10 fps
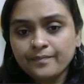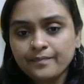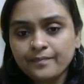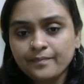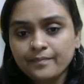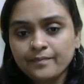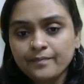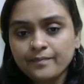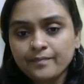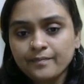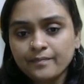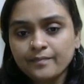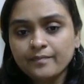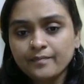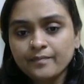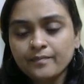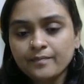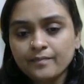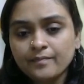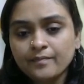
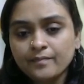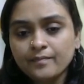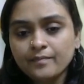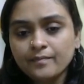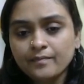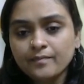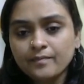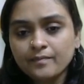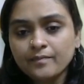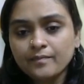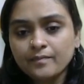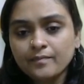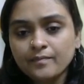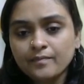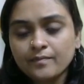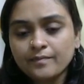This person isn't speaking.